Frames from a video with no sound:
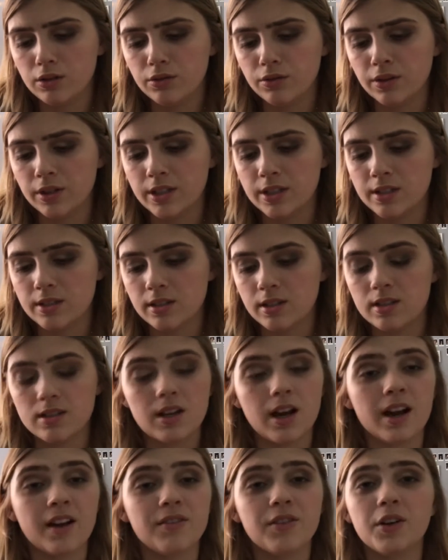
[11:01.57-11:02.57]
Graceless.
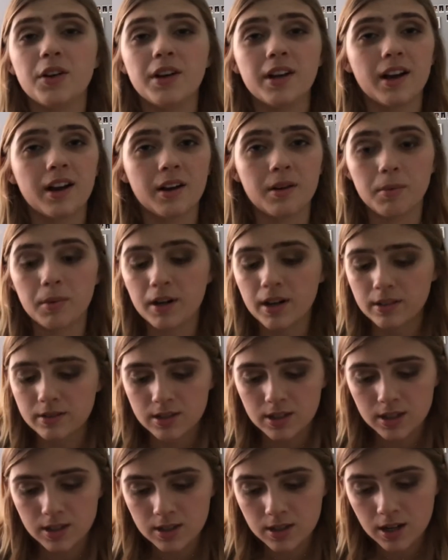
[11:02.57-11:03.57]
I have no idea how to pronounce
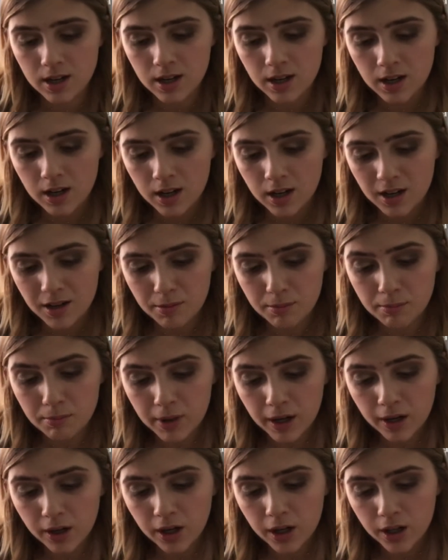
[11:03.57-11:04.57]
this.
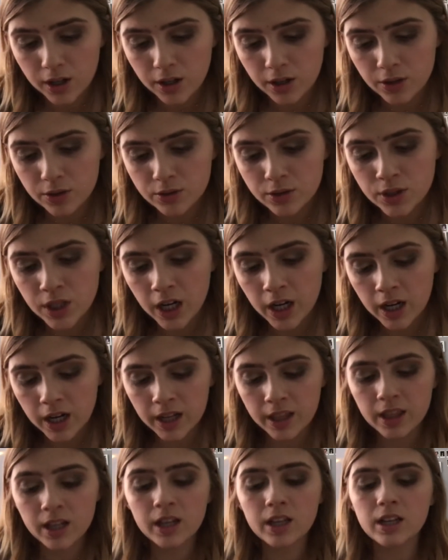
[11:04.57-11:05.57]
Maracuja, I
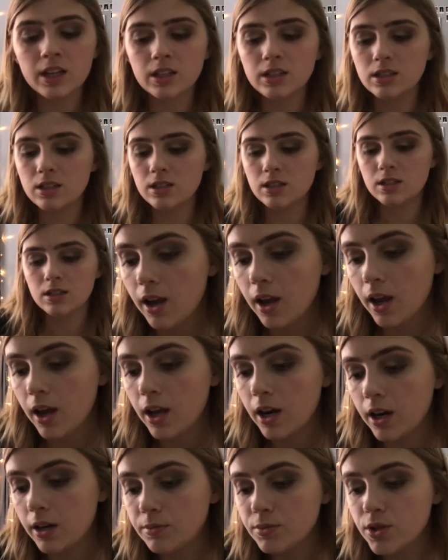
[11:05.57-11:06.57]
think it is.
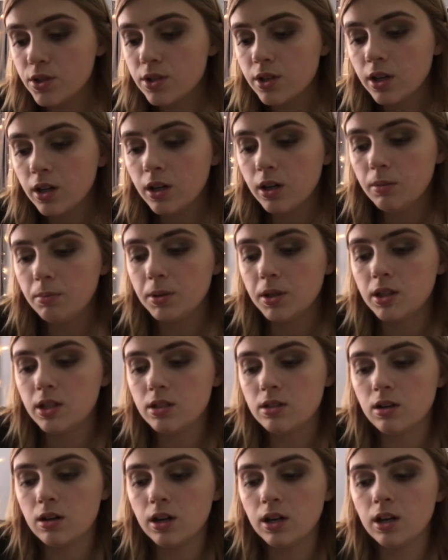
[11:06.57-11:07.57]
And I'm just gonna put
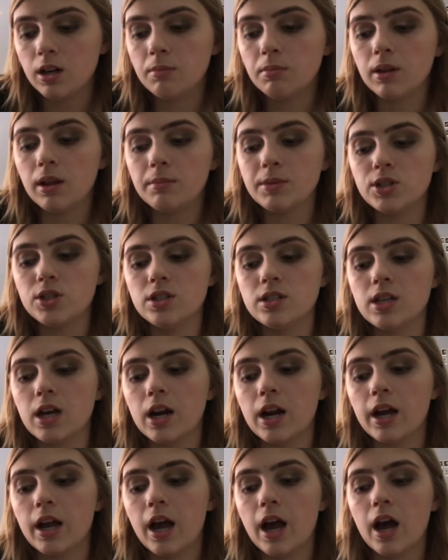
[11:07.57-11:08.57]
this on any blemishes that
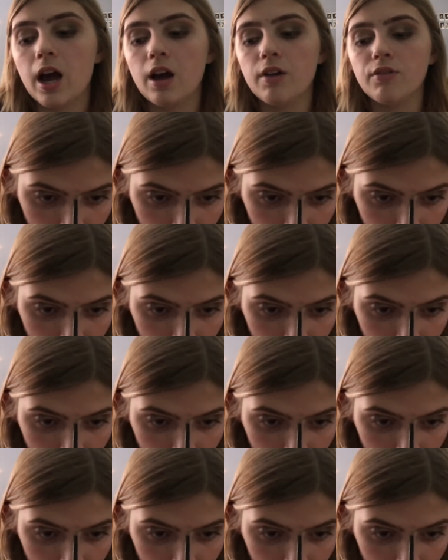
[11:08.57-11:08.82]
I have.